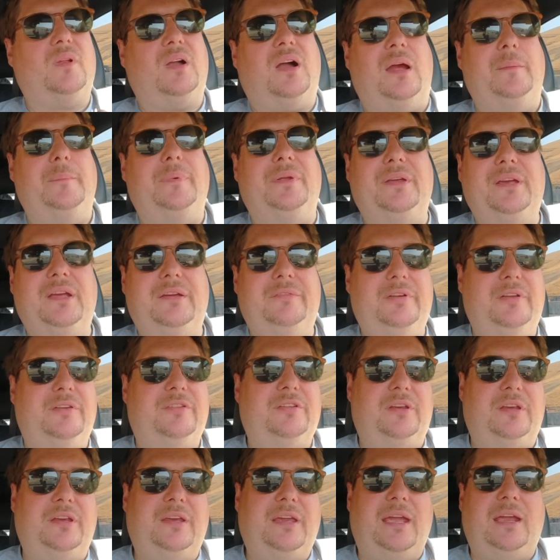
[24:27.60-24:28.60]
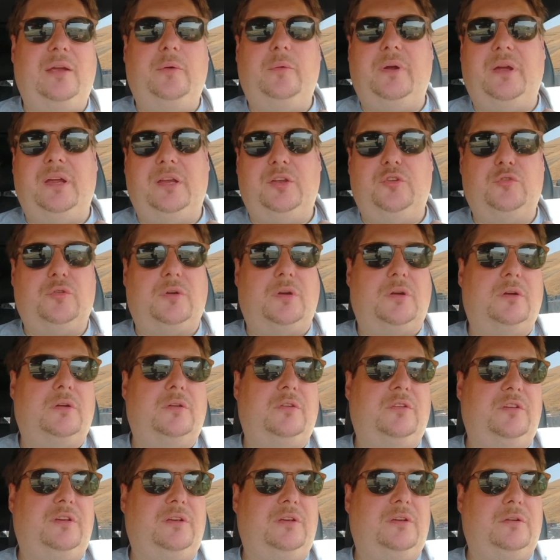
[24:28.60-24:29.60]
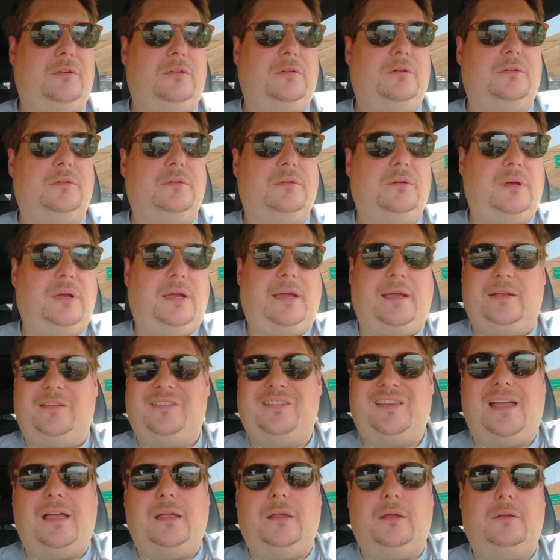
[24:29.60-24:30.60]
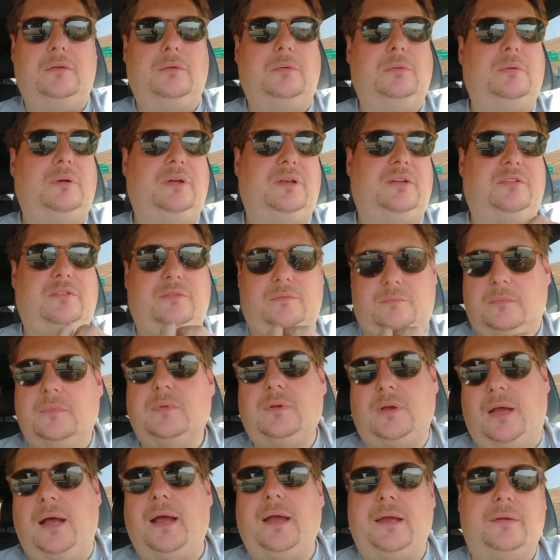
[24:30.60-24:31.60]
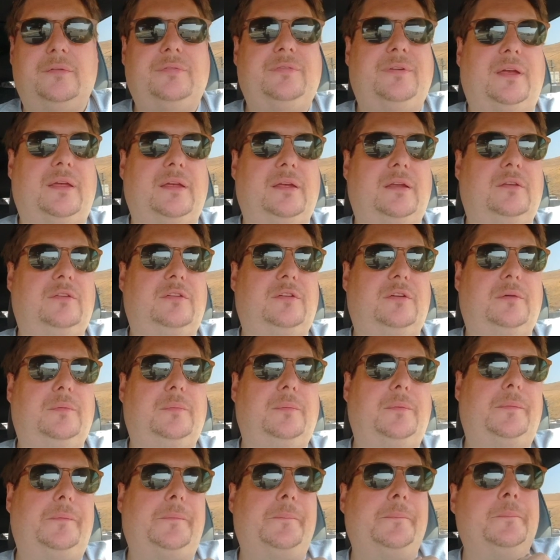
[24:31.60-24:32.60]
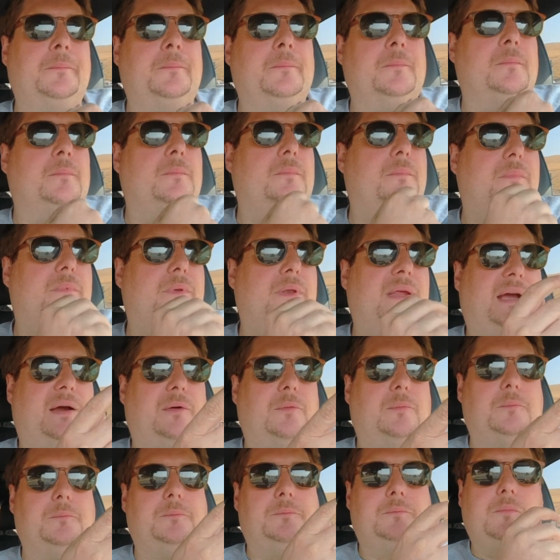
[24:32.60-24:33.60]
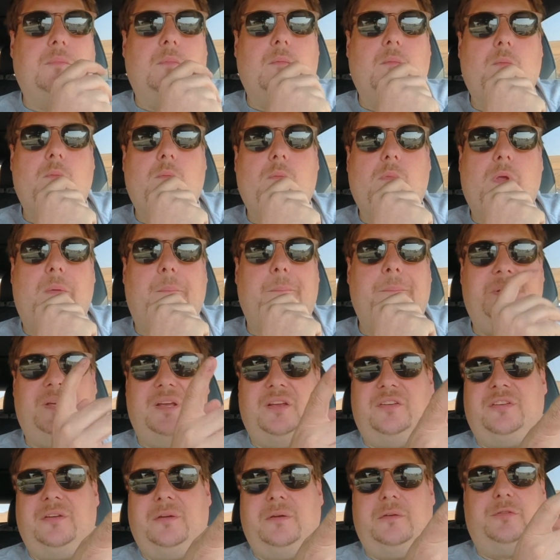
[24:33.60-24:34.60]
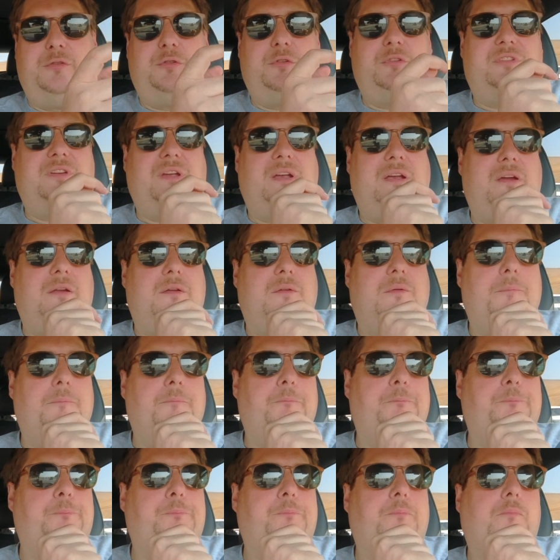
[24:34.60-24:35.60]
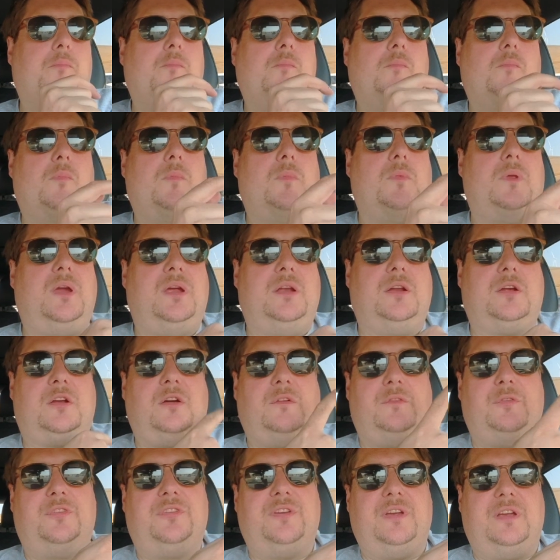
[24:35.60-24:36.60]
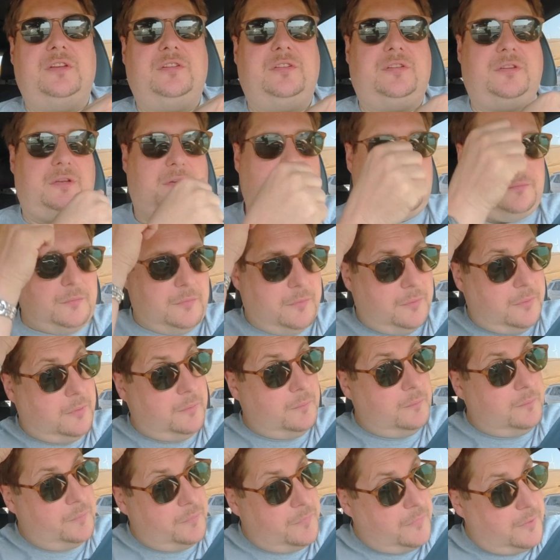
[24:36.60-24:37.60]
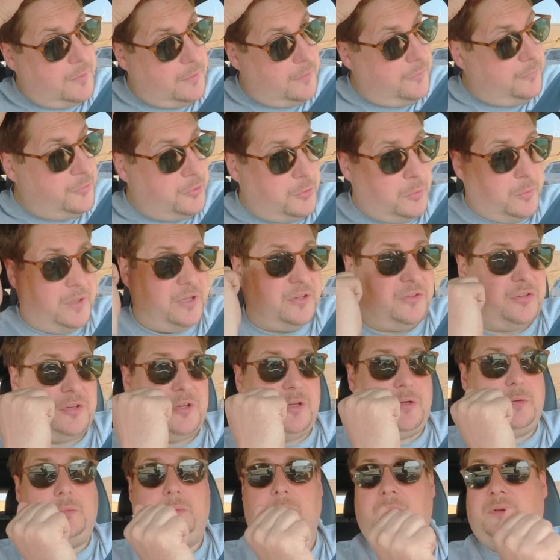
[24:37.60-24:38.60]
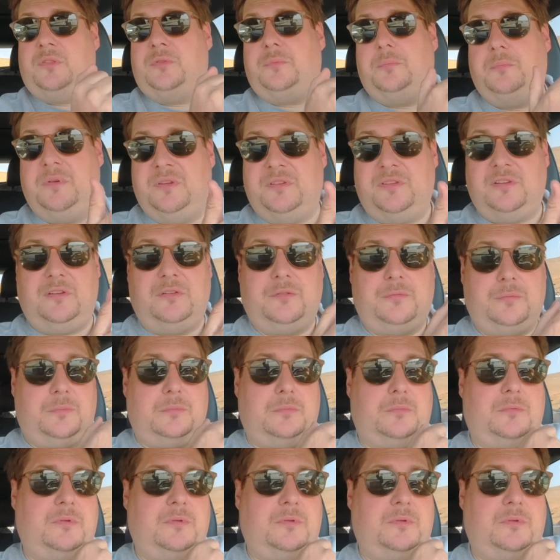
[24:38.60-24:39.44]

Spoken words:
I believe it's a gateway drug to your egg salad, which I fell into. Now, being serious for a second, in a conversation a few weeks ago with Mrs.